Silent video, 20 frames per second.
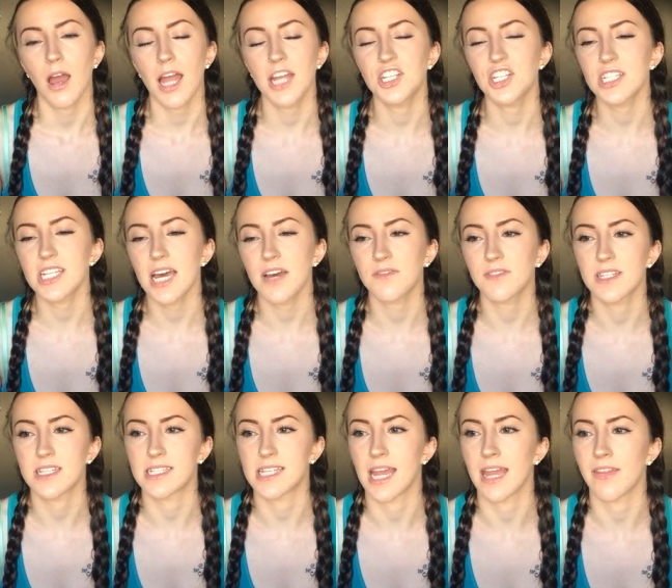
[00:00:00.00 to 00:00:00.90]
I just have
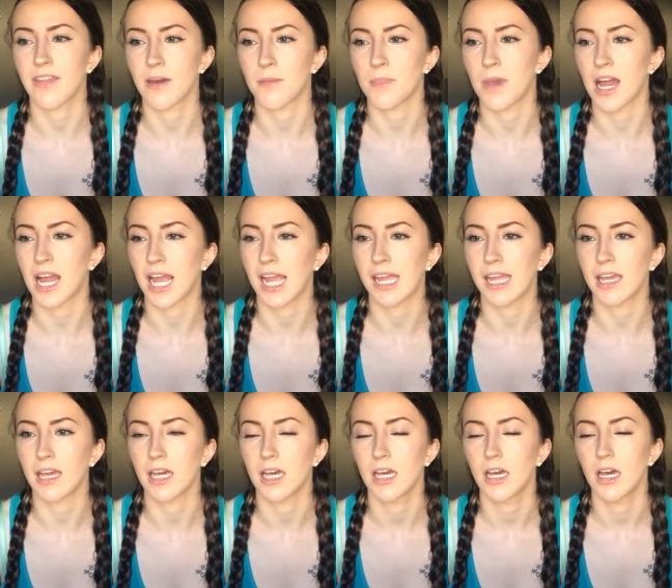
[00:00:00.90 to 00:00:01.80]
to say that
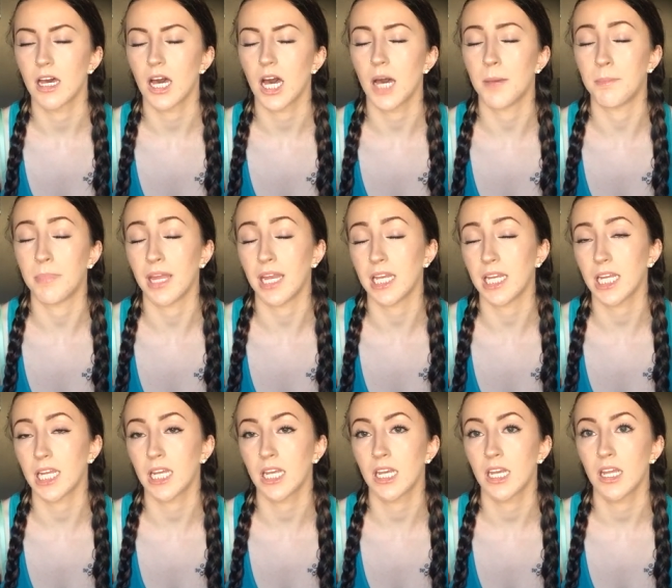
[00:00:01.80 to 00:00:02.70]
my
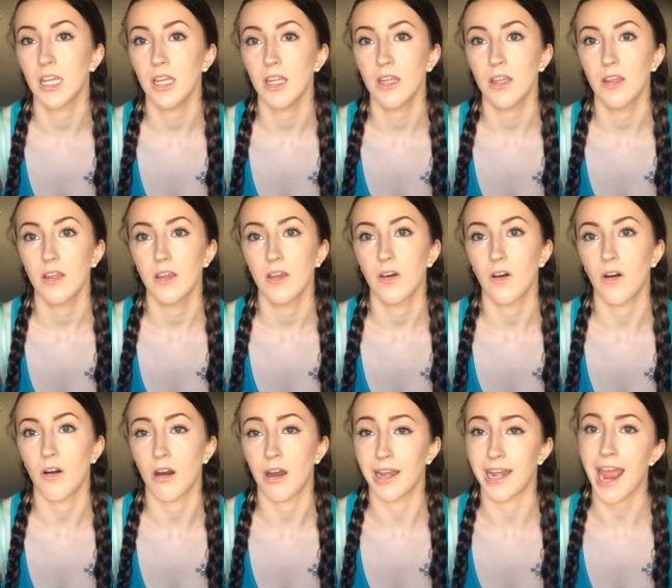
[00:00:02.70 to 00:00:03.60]
opinion
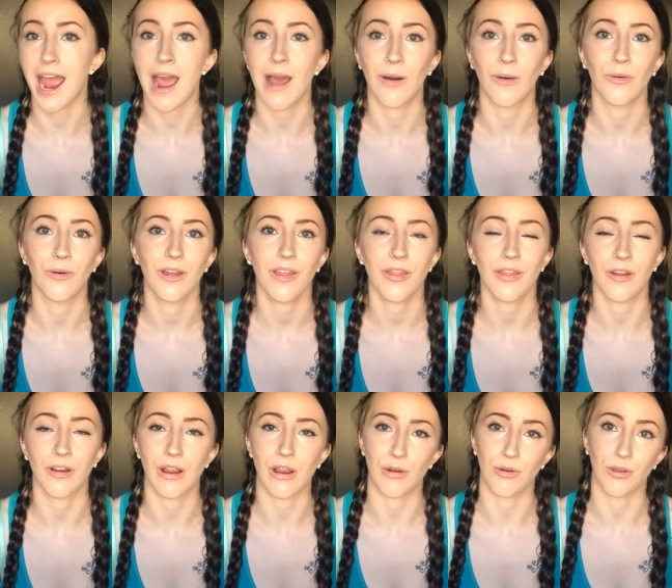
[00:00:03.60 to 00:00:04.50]
on how
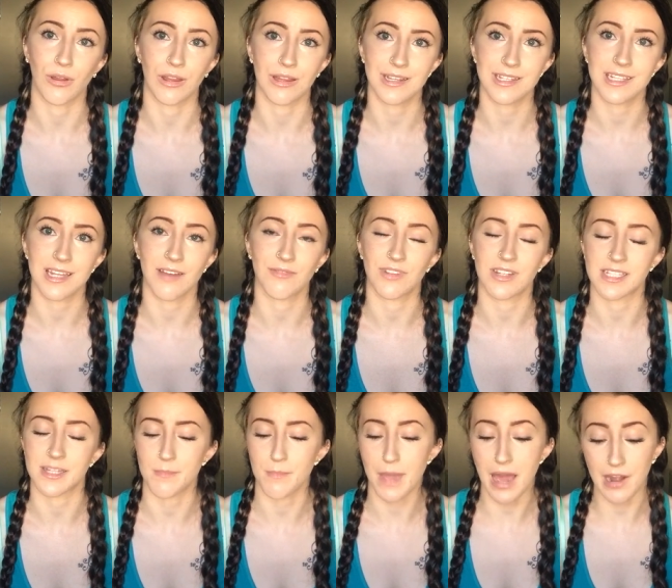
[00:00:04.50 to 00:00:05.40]
their acrylic stuff
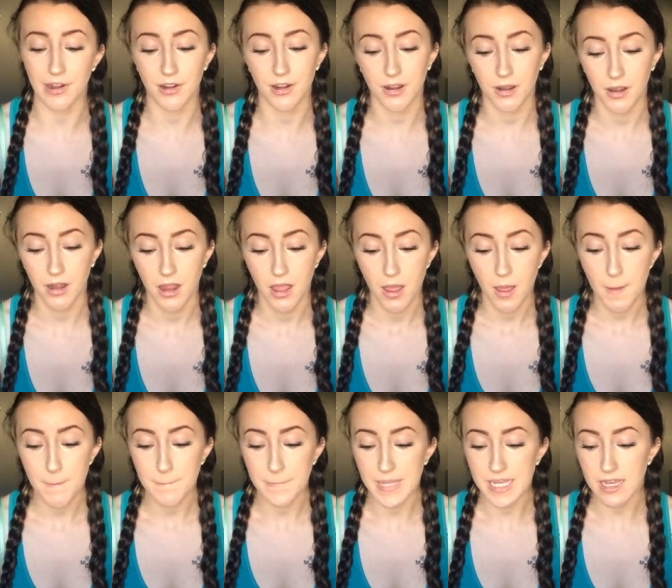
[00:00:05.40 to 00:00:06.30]
doesn't matter,
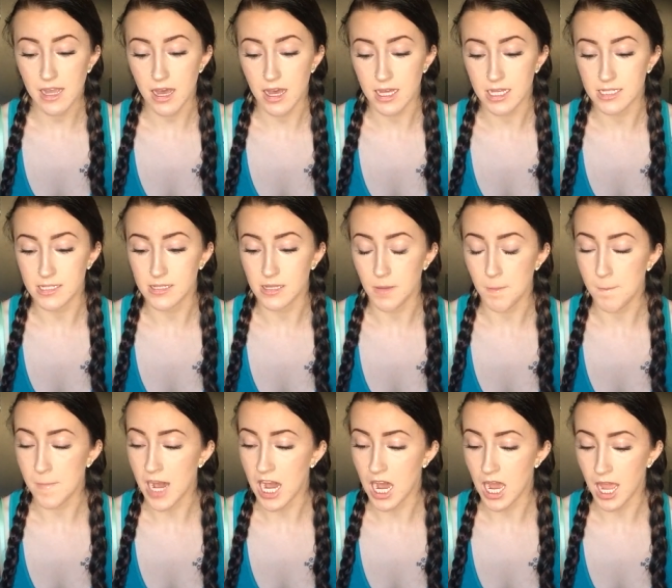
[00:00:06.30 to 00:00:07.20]
because
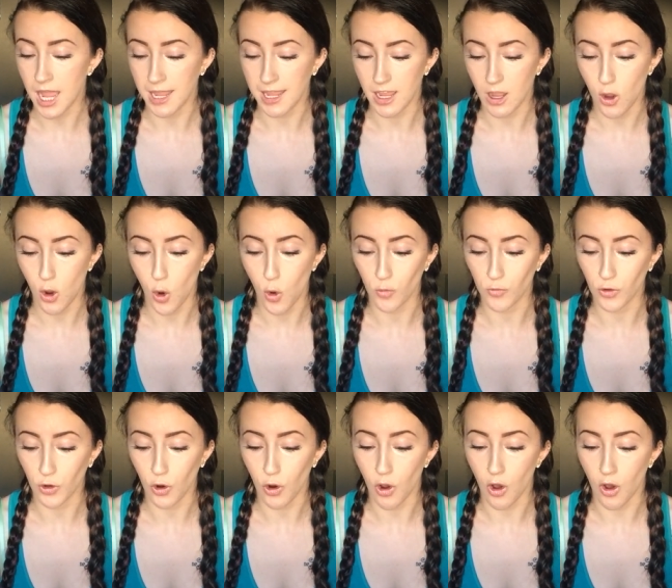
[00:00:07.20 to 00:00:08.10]
my
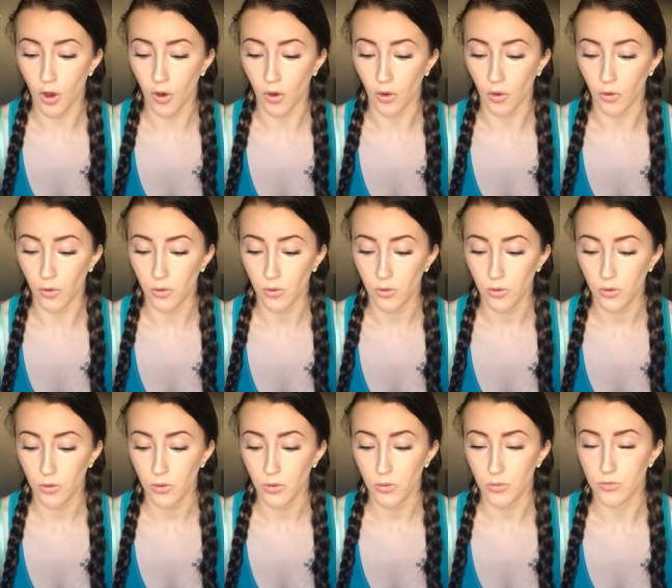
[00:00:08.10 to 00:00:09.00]
overall
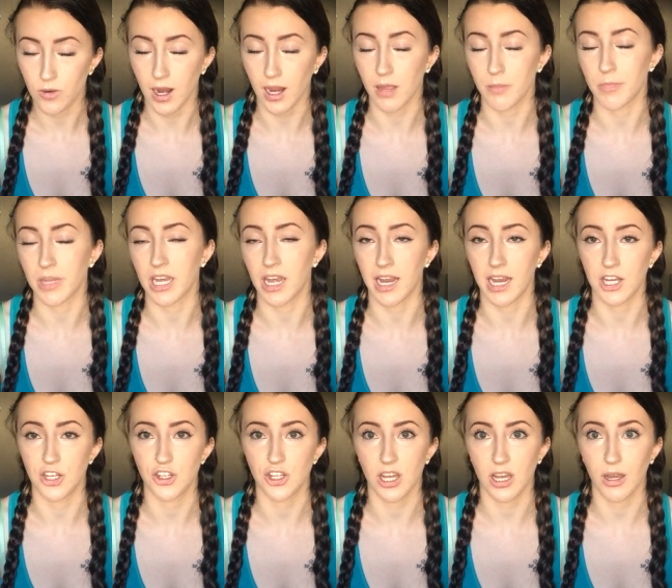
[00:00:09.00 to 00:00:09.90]

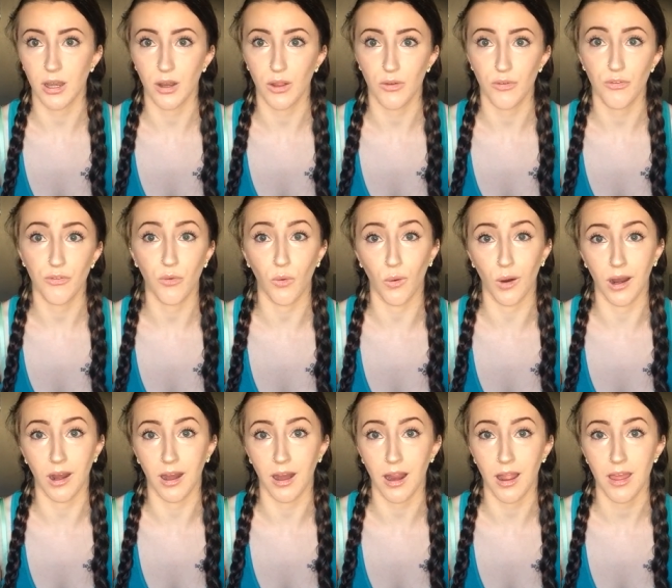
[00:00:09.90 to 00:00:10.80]
recommendation
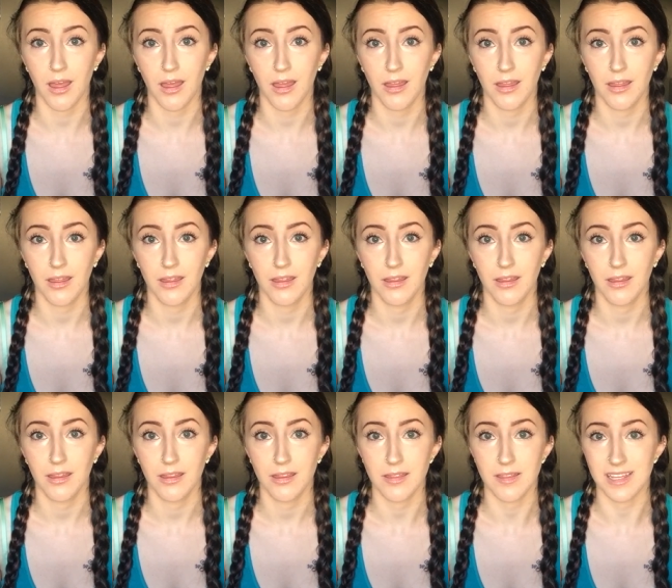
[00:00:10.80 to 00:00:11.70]
for
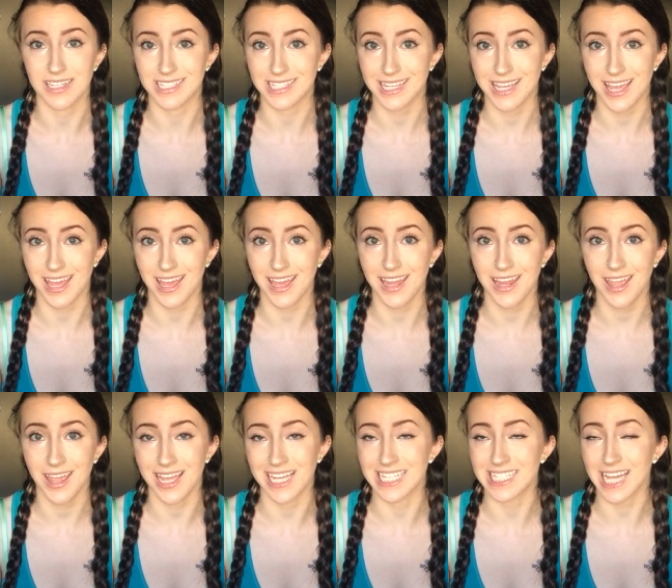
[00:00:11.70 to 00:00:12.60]
this kit
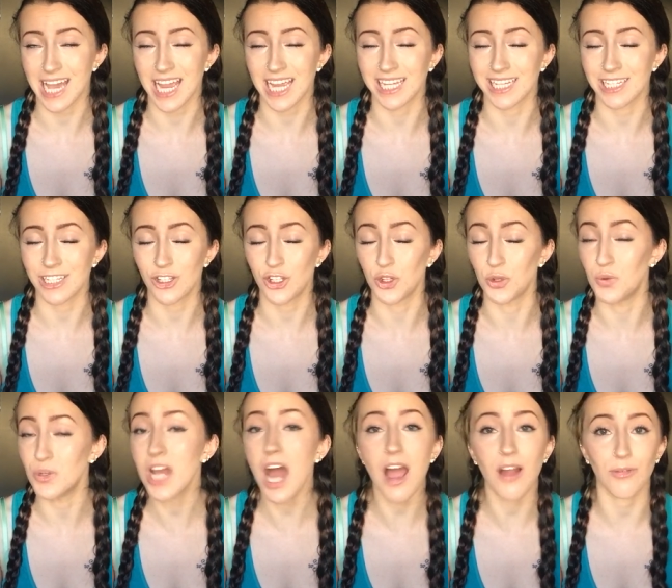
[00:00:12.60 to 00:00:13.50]
is I do
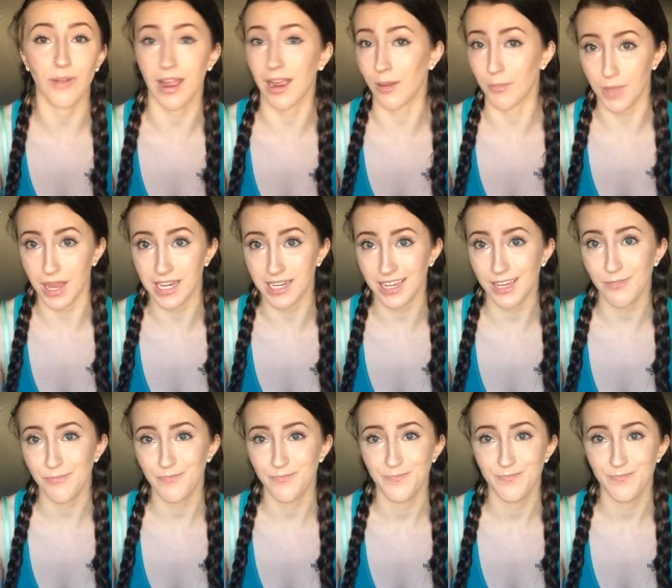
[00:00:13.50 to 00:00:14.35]
not recommend it.